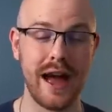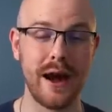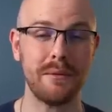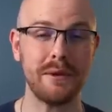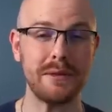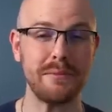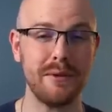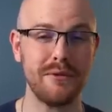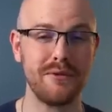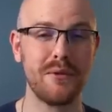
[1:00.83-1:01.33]
out
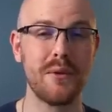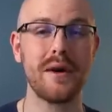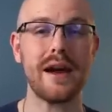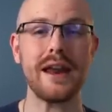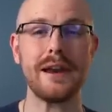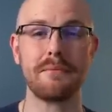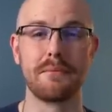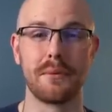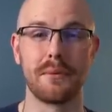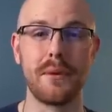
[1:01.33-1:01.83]
with before
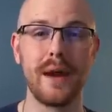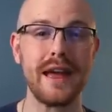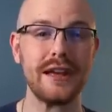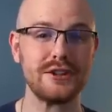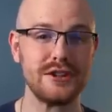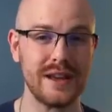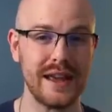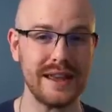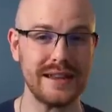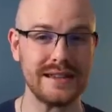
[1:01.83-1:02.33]
kind of
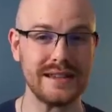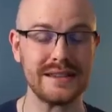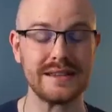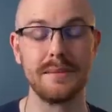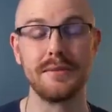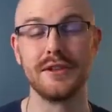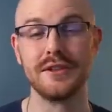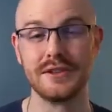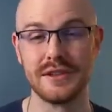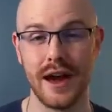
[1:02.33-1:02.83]
branching into
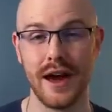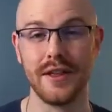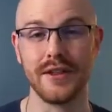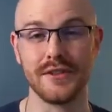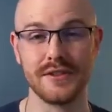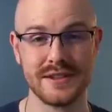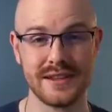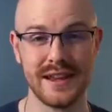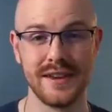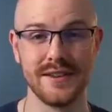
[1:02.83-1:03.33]
some of those
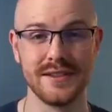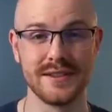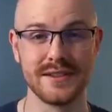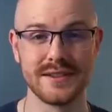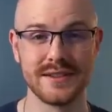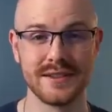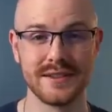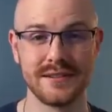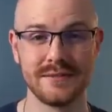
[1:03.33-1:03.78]
other skills.